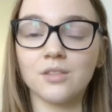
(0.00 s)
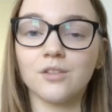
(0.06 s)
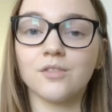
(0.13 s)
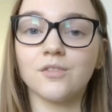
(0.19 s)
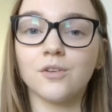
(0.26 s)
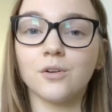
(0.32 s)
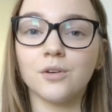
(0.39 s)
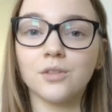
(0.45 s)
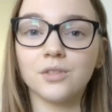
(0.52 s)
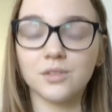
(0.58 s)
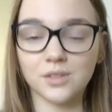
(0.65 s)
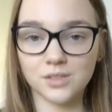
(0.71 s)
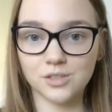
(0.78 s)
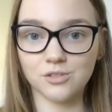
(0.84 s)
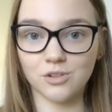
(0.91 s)
The fourth
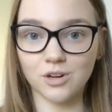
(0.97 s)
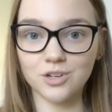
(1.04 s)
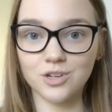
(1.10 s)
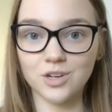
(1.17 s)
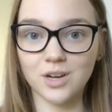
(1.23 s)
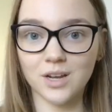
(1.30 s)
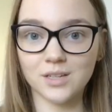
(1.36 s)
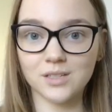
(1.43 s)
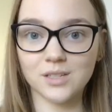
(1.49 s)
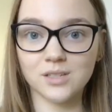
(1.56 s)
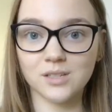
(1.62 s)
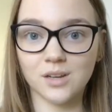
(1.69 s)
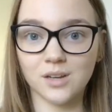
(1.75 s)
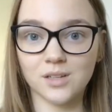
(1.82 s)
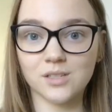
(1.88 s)
is structured
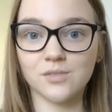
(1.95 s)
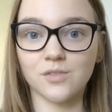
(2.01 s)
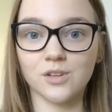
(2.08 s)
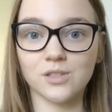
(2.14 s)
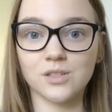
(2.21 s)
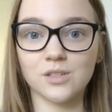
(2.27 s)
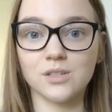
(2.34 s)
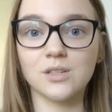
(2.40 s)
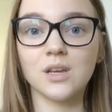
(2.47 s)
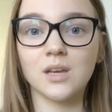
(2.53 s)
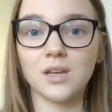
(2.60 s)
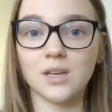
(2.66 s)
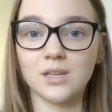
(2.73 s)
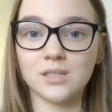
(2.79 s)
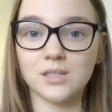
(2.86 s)
exercise versus
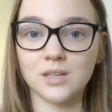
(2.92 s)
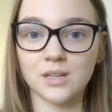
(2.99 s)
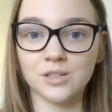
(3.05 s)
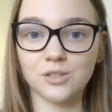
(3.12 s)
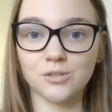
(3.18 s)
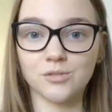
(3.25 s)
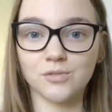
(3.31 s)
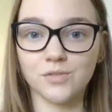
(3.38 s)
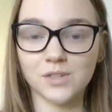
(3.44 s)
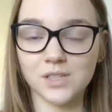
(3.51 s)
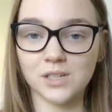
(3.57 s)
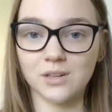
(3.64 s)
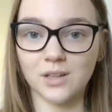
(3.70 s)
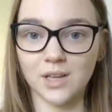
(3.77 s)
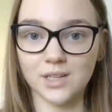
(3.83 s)
incidental
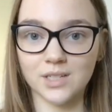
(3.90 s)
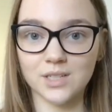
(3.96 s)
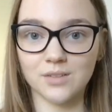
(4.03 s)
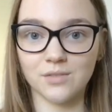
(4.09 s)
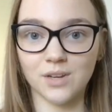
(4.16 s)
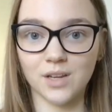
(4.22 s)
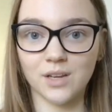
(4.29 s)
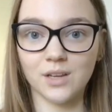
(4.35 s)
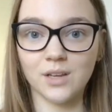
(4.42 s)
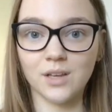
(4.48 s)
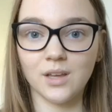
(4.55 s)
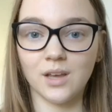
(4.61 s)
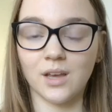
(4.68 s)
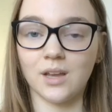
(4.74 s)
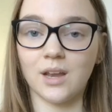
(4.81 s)
physical activity
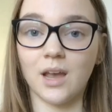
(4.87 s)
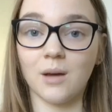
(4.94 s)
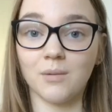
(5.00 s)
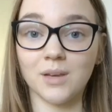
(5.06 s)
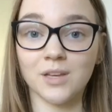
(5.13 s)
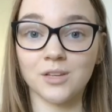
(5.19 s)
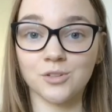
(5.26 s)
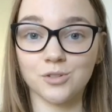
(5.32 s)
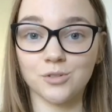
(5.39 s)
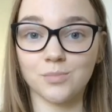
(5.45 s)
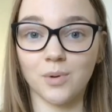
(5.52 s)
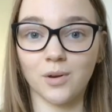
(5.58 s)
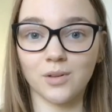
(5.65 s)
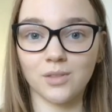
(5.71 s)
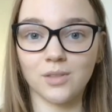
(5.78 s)
and how we can do
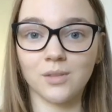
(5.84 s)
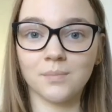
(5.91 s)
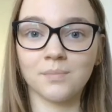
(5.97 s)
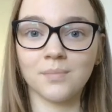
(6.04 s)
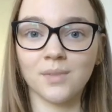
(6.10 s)
both.